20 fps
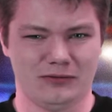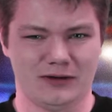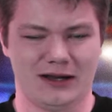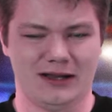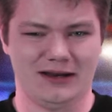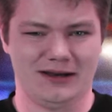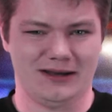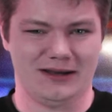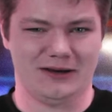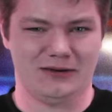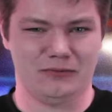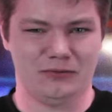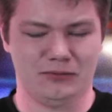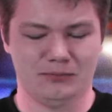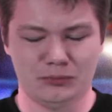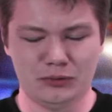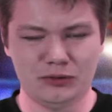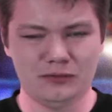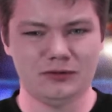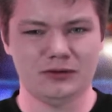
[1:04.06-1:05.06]
right now,
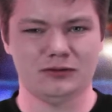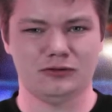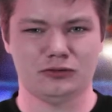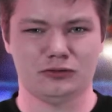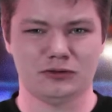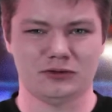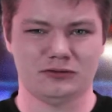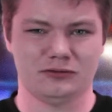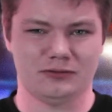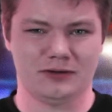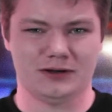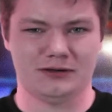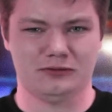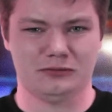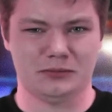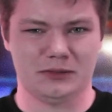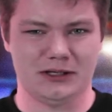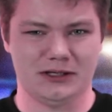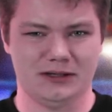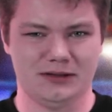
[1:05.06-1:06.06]
moving towards
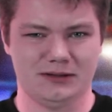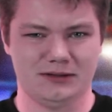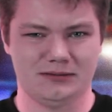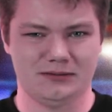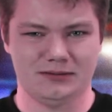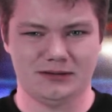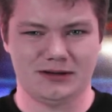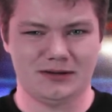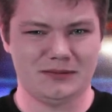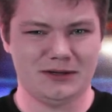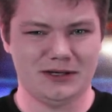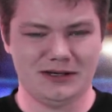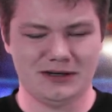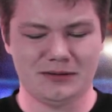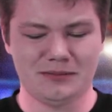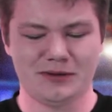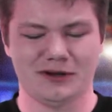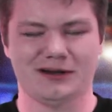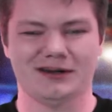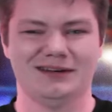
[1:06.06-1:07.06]
WrestleMania. I mean,
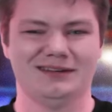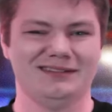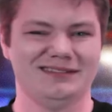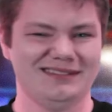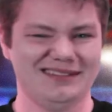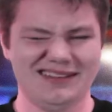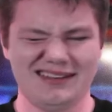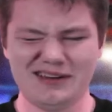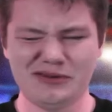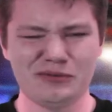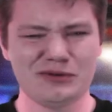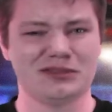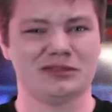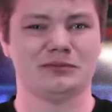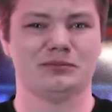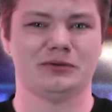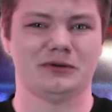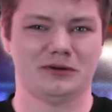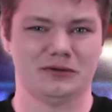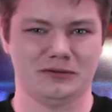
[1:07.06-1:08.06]
come on, get with the
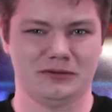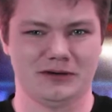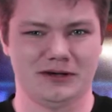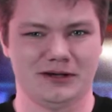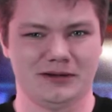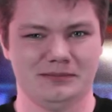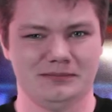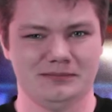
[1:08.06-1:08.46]
program.